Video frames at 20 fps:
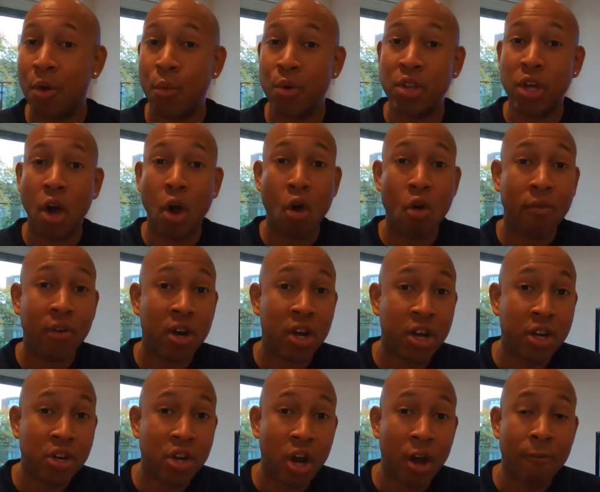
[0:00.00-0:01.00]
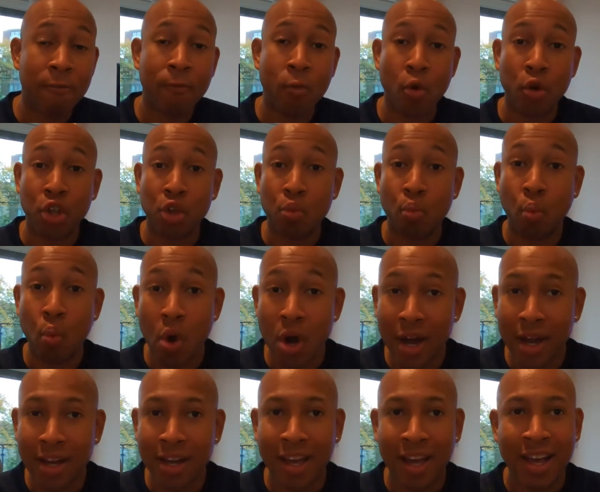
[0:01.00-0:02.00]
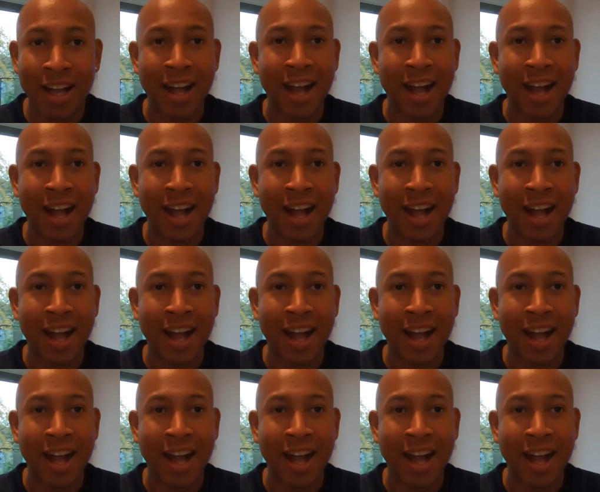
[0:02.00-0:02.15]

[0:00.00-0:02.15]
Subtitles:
With an over-under of 41,